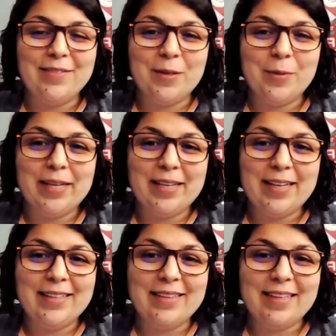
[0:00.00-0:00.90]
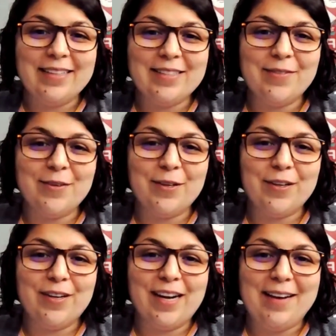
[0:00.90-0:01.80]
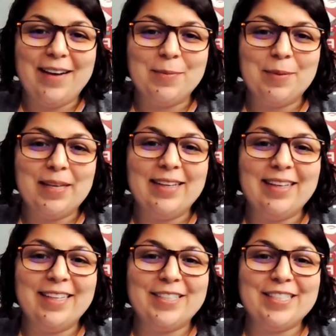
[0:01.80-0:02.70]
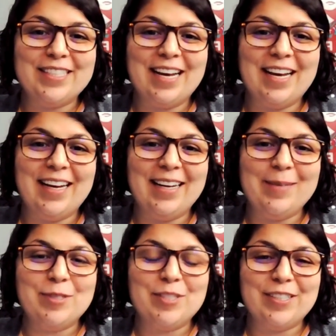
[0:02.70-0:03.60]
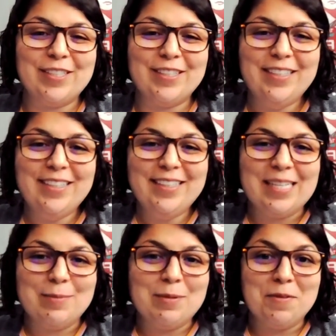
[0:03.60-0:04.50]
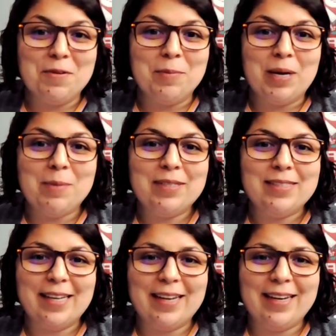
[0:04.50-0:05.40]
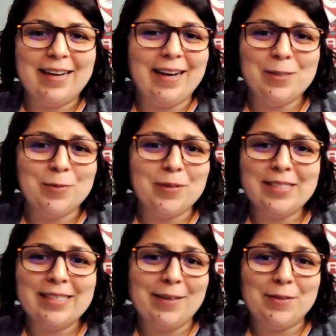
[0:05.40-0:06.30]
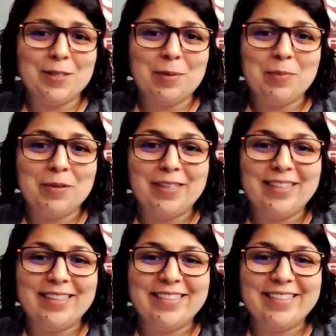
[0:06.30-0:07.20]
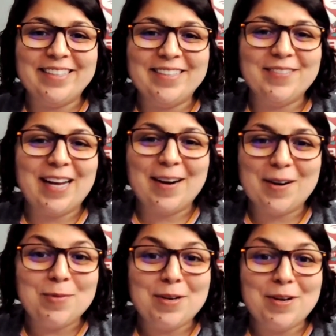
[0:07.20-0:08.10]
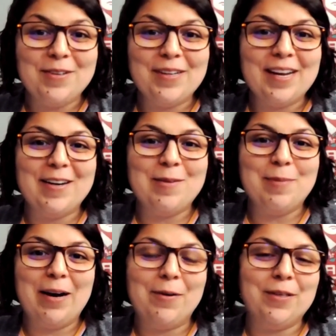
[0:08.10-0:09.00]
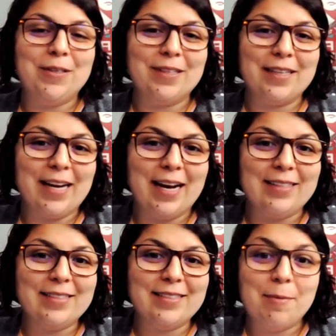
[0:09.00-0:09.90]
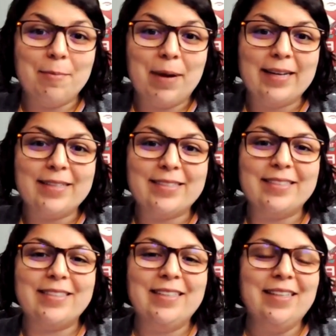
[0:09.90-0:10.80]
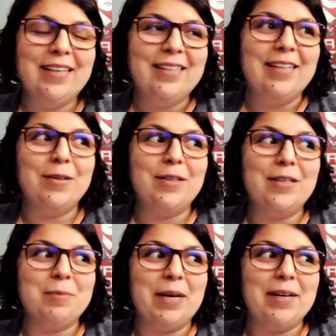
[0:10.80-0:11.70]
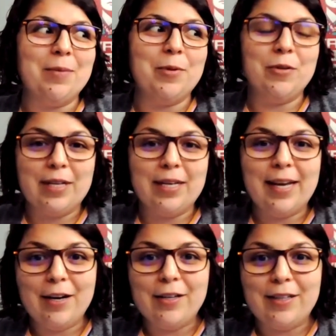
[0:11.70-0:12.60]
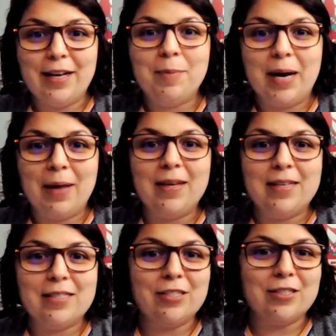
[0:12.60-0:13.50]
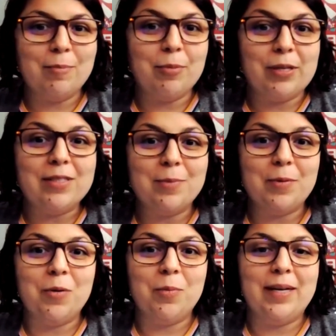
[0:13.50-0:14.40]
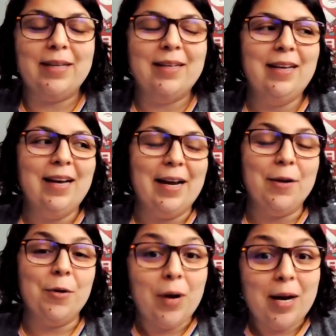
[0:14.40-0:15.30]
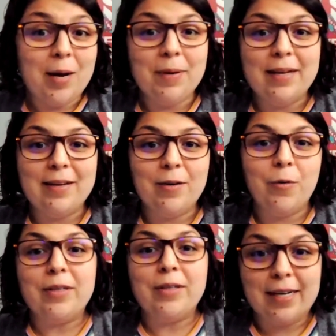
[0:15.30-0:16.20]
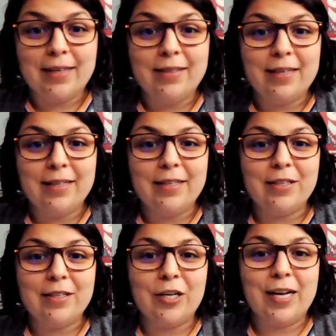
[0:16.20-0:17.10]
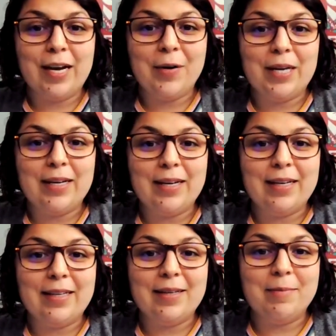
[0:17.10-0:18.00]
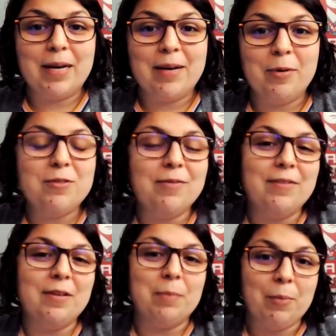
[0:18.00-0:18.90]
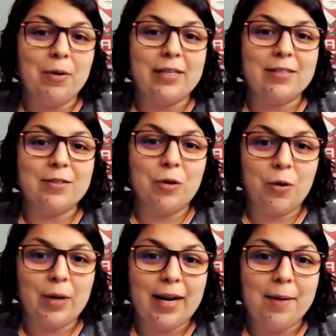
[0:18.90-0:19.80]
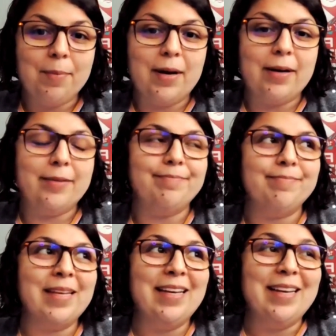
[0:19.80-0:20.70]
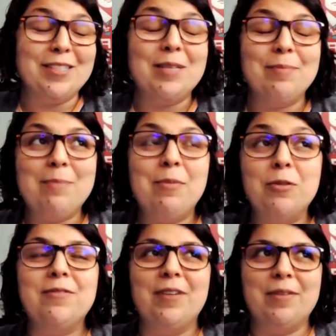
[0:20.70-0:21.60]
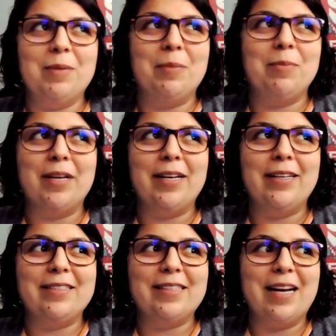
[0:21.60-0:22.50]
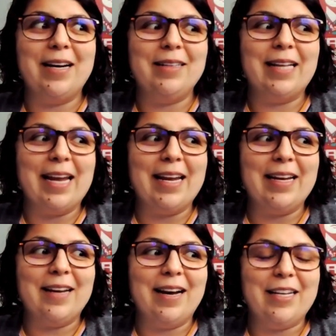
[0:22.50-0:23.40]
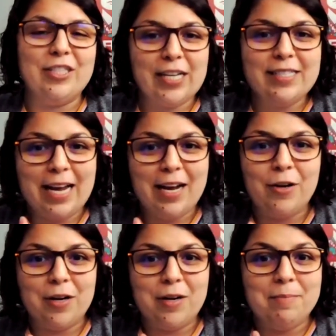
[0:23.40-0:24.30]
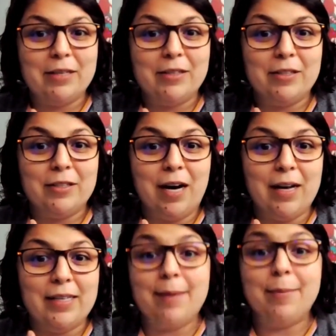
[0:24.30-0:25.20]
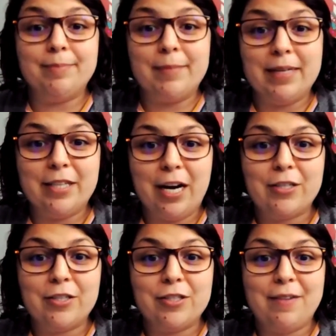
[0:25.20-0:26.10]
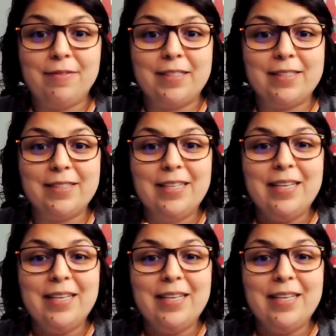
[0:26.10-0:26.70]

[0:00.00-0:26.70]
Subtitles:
everybody, and thanks for having me here today. I'm sure some of you might be saying, gosh, what does a council member in the city of Sacramento care about oil and gas setbacks? And not only does my community care a lot about this just on principle, but I grew up in Oildale in Kern County, and my most vivid memories growing up, my most vivid memory is laying chest down on a metal table in a doctor's office.